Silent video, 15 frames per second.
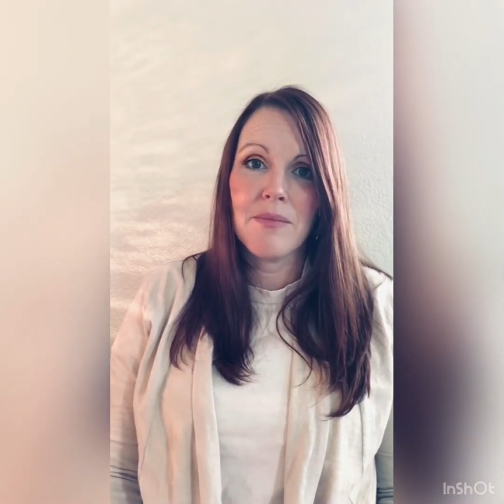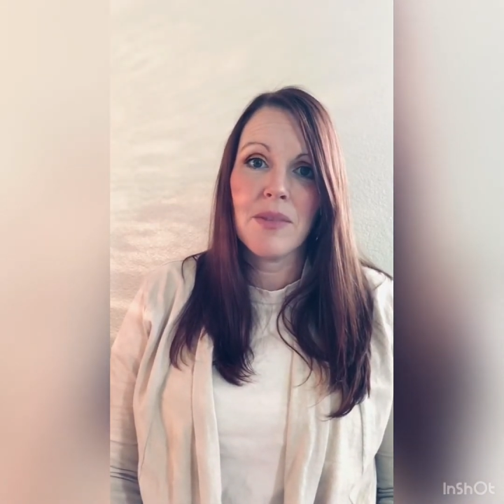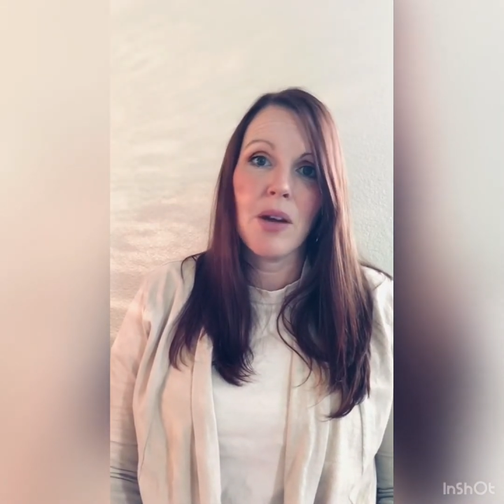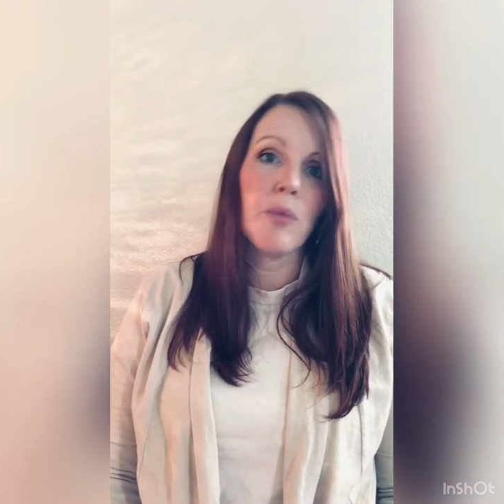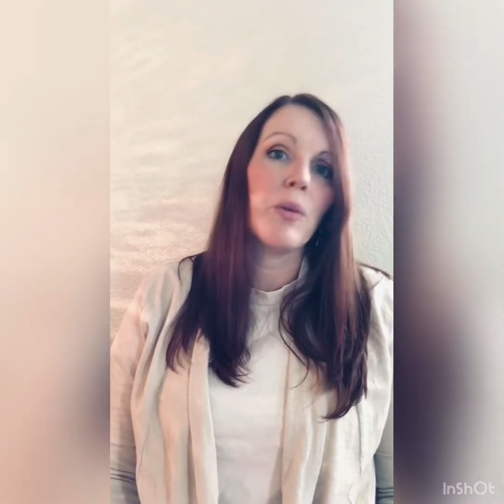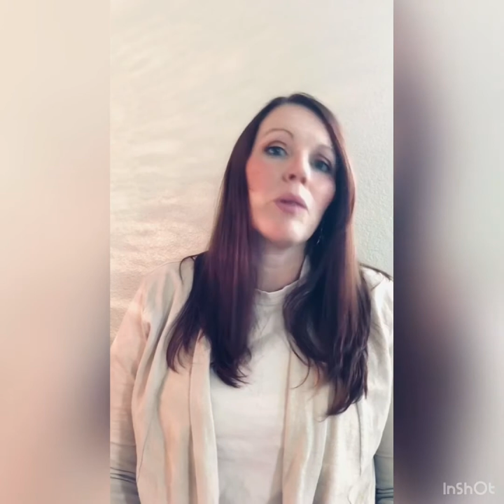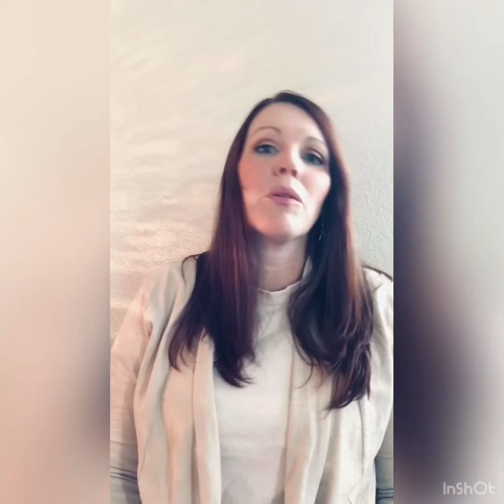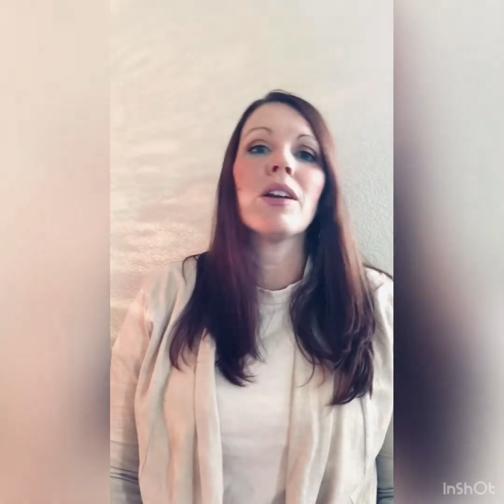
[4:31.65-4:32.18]
that
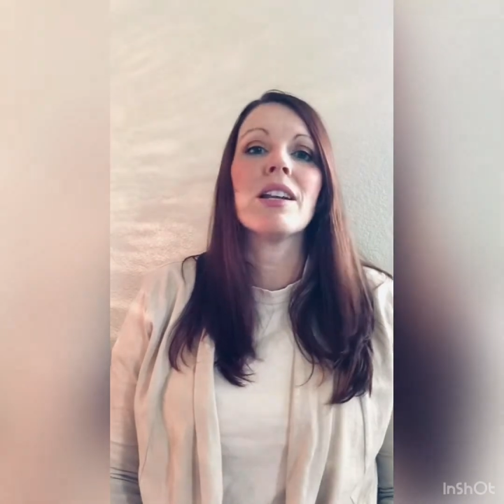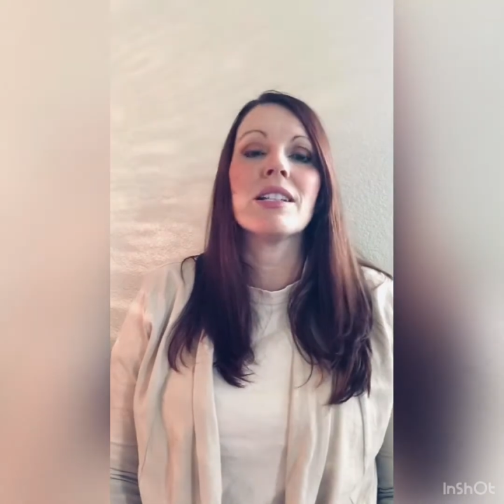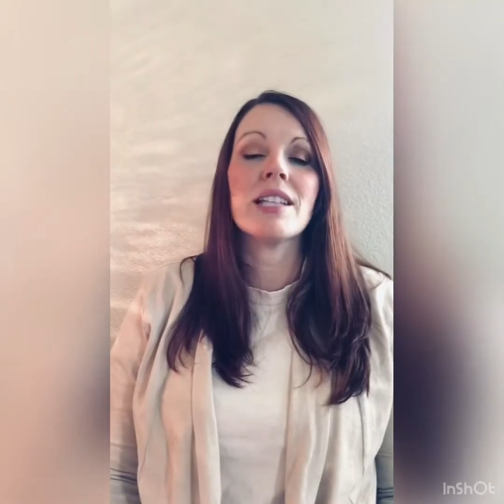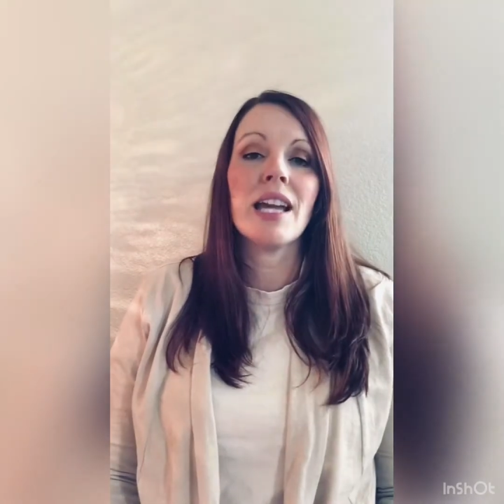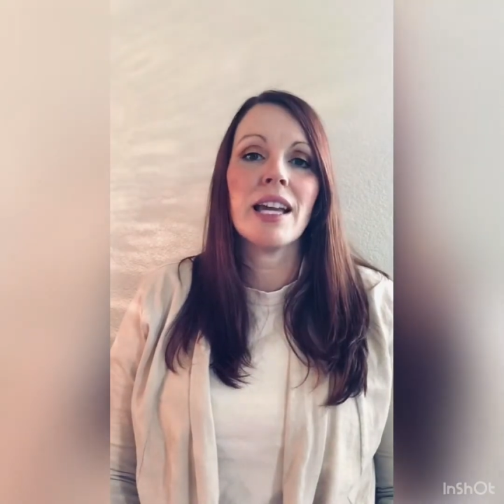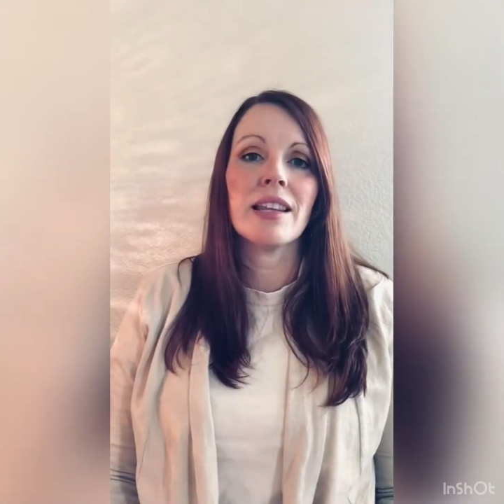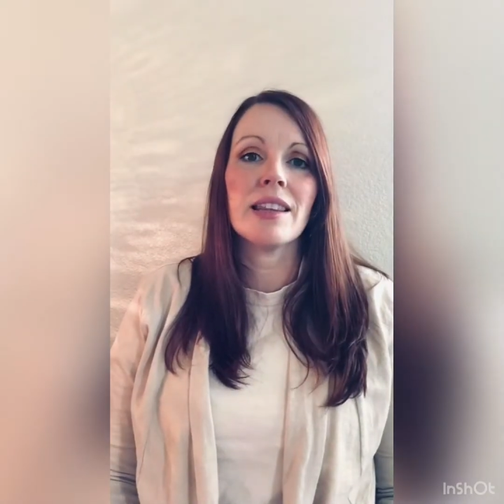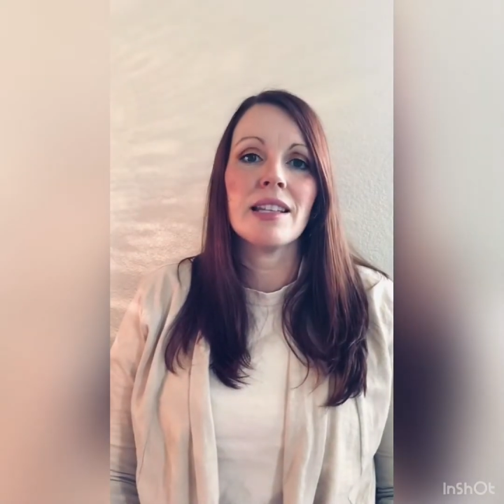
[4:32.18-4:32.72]
we want to
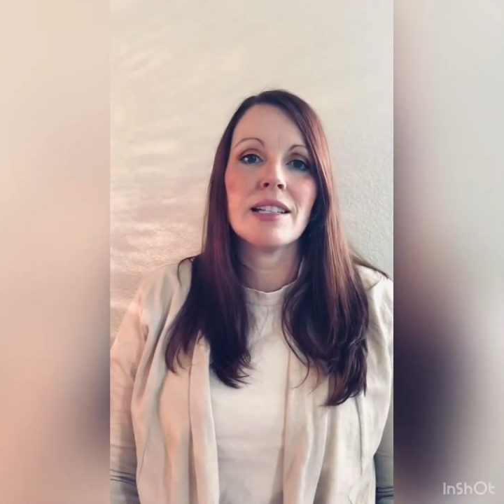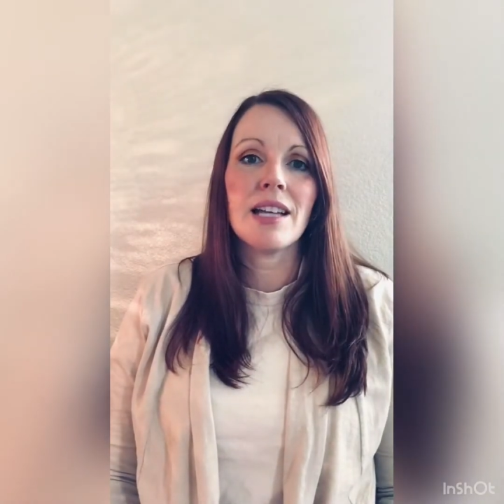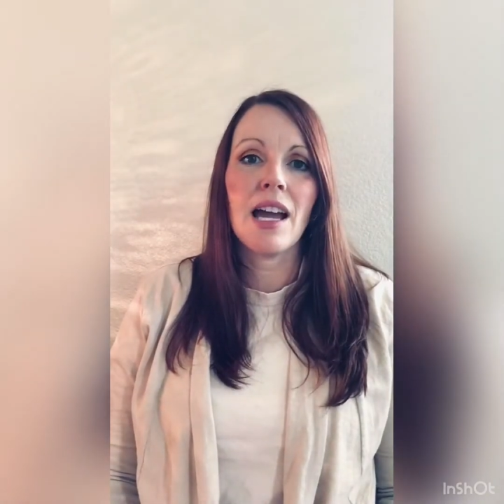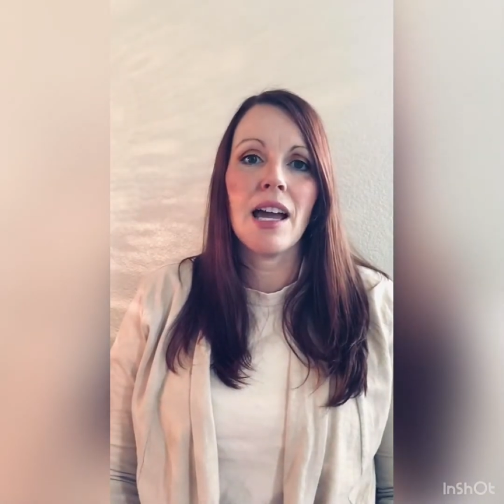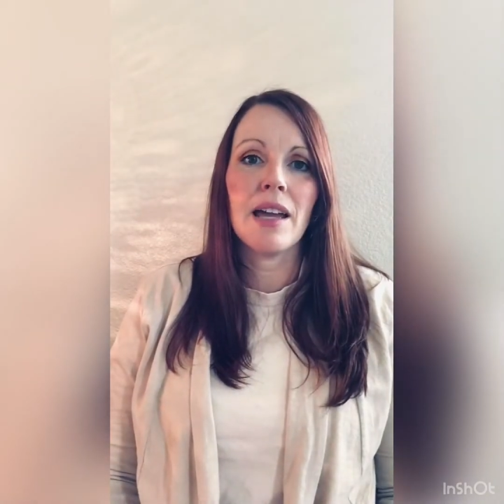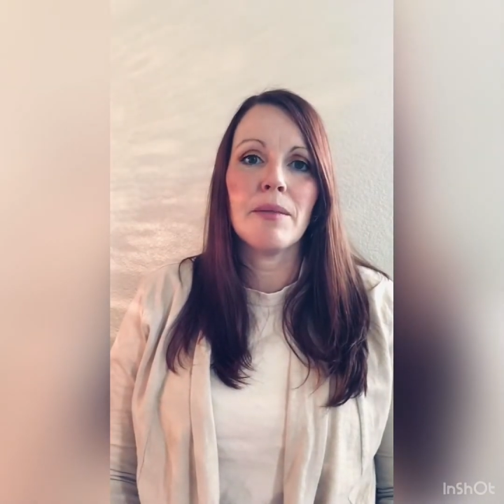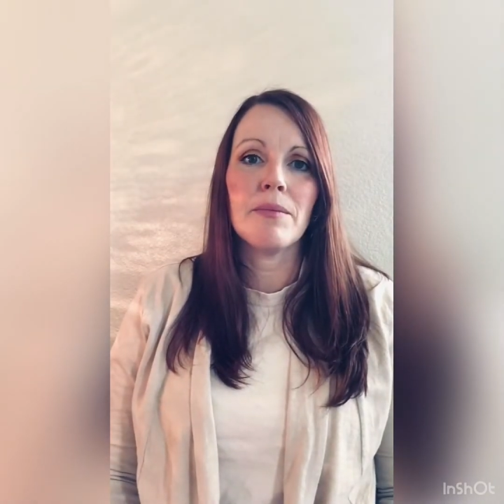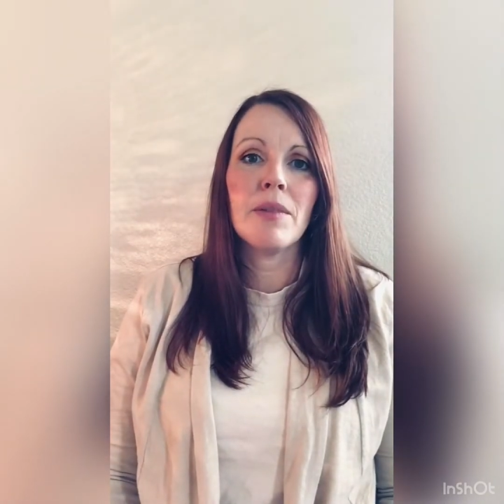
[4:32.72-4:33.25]
take the
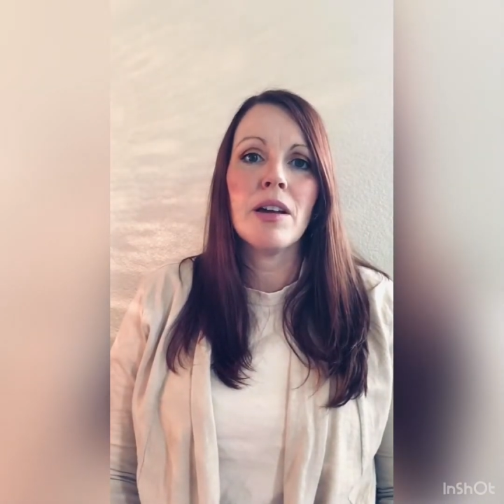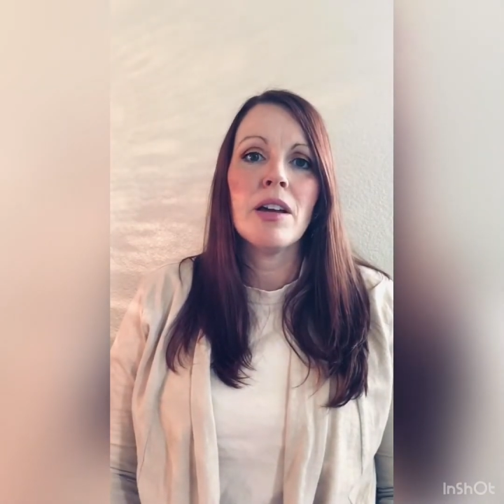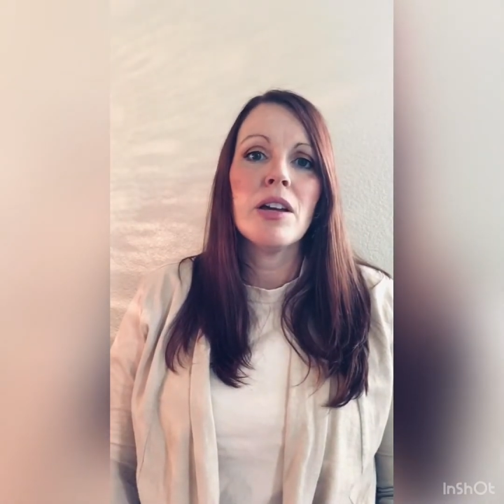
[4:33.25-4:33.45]
time